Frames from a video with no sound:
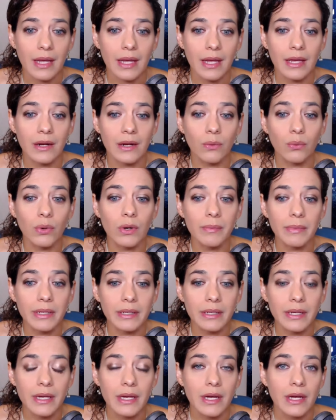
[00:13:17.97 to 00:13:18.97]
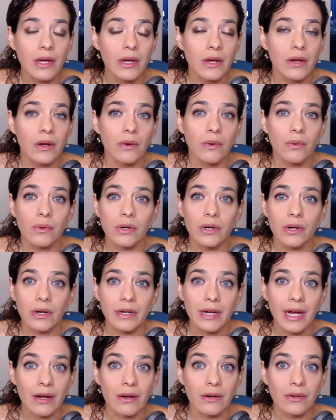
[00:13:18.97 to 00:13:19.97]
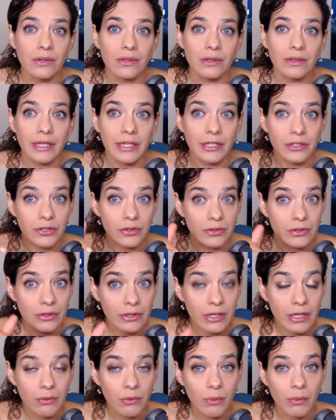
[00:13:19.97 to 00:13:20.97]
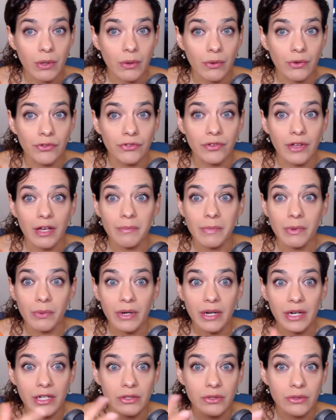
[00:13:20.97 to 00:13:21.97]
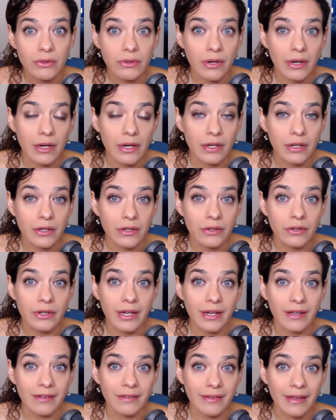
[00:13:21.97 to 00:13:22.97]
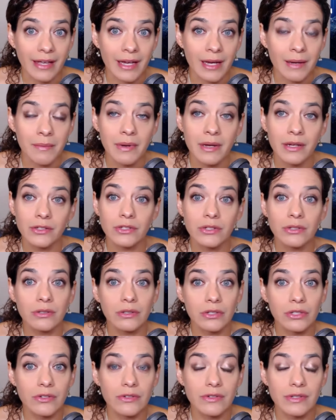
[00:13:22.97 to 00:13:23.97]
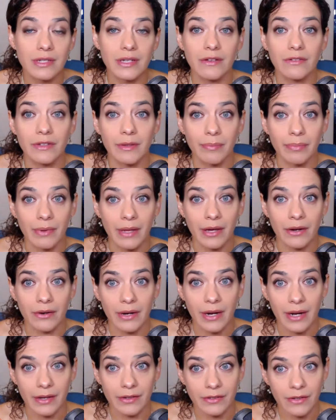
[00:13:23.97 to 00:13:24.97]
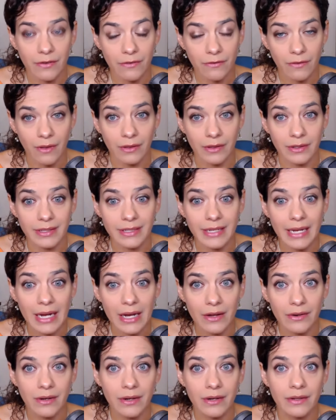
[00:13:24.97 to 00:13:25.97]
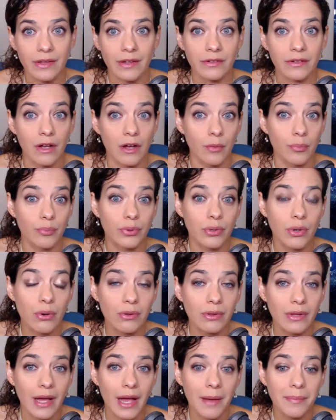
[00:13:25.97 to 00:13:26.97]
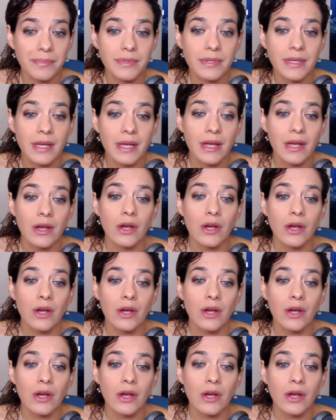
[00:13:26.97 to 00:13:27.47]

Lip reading: In a woman, we're not only just looking when we go inside, but we're going to do a good exam to look to see if the bladder has fallen down. That's called prolapse.